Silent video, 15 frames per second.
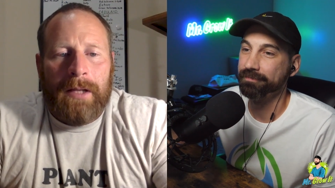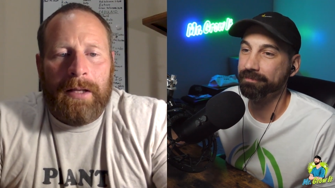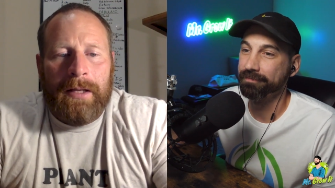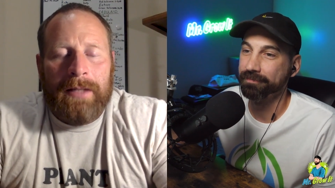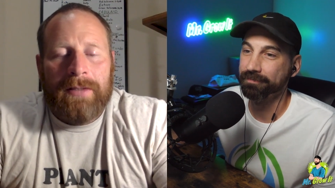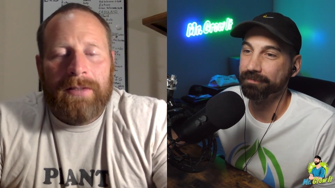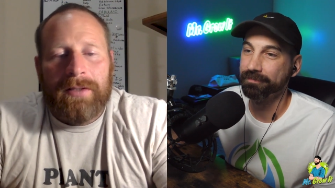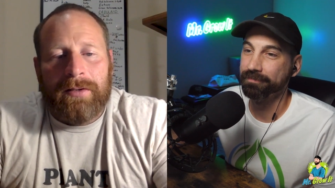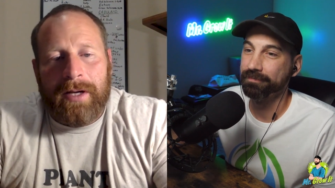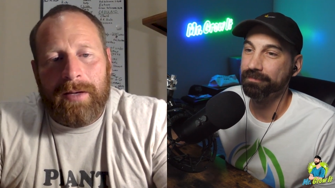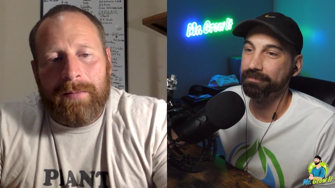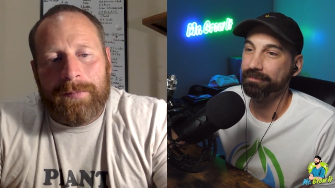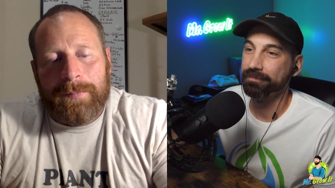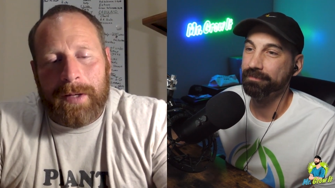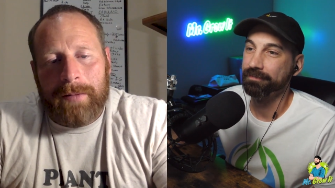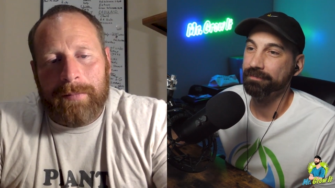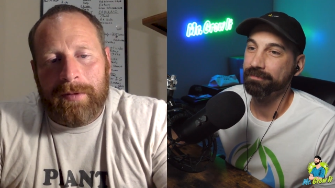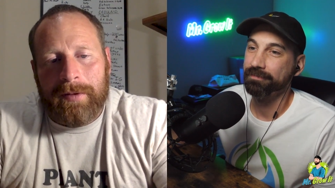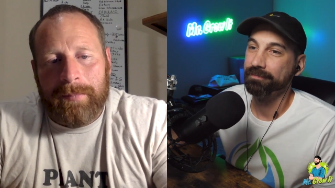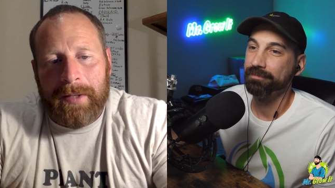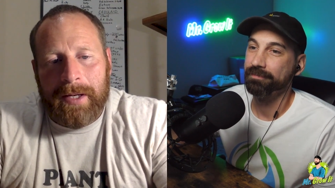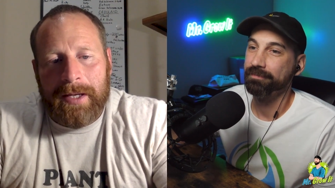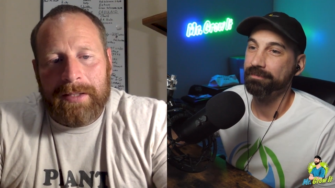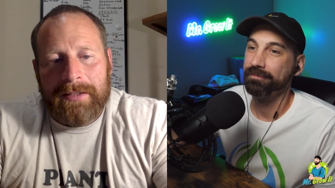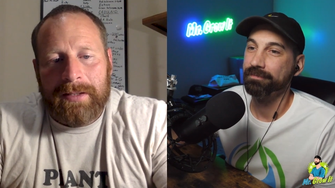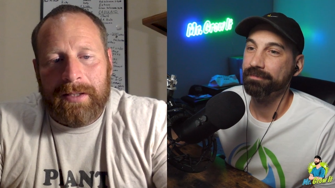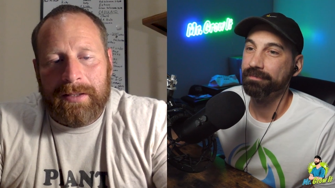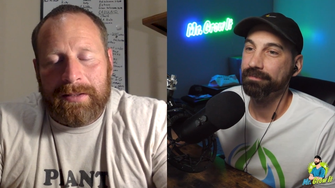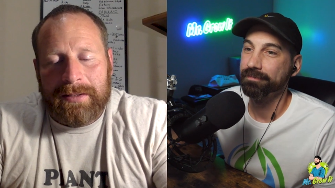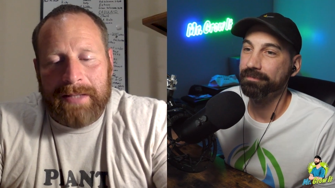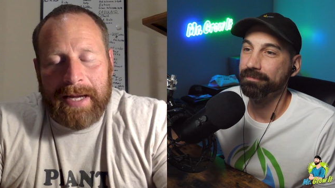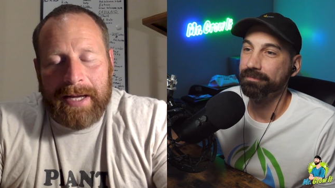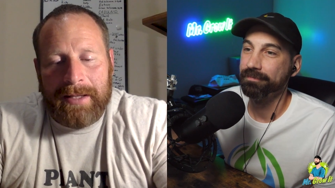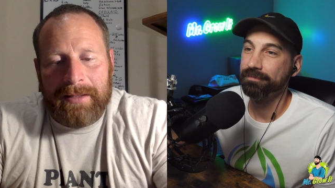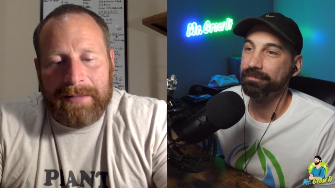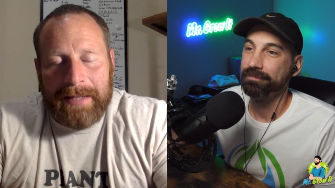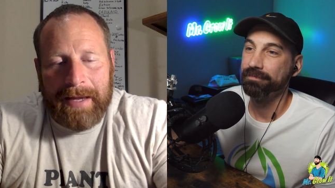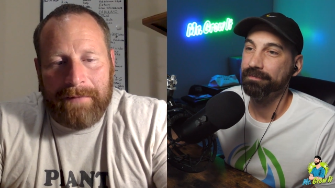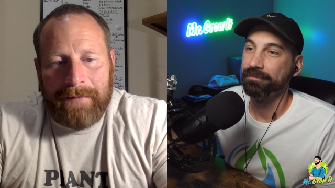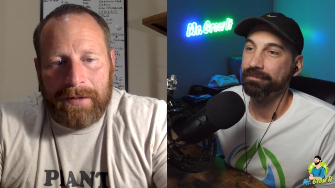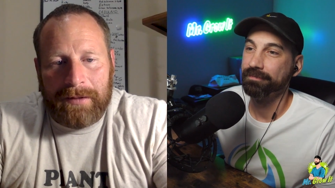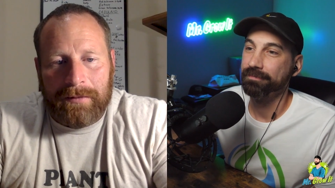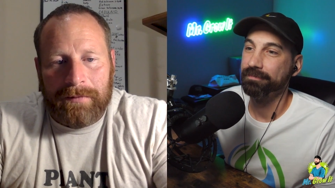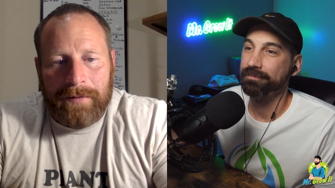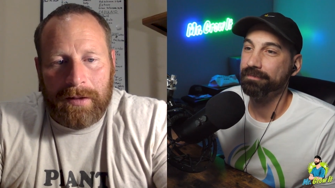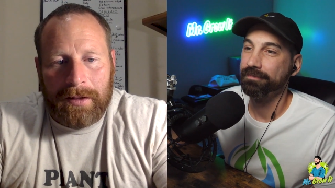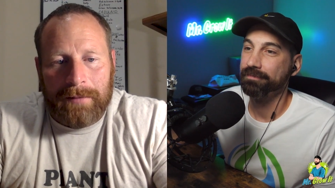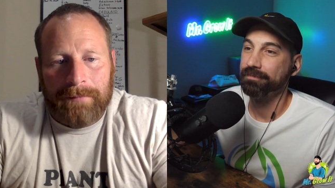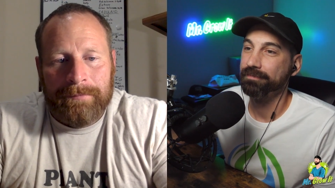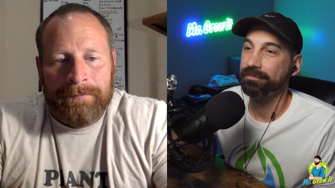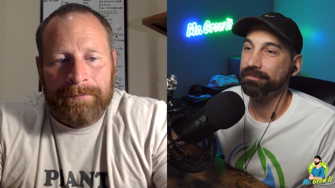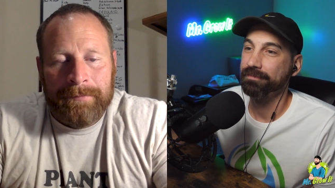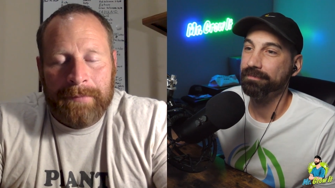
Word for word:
Speaker 1: Instagram's probably the best. It's Dallas Half Acre Farm.